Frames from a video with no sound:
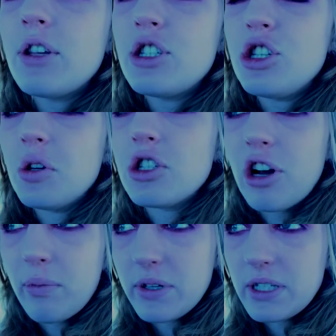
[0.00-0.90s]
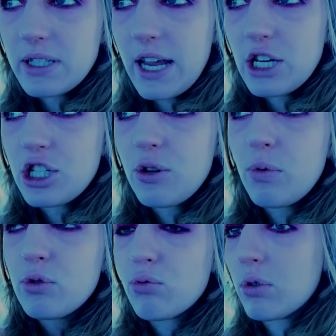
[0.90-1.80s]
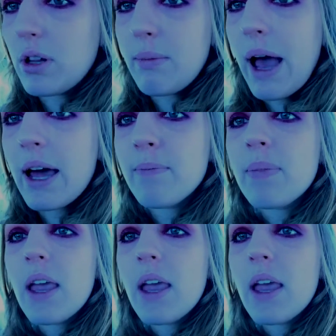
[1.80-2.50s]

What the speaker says: the Jewish representation was really bad.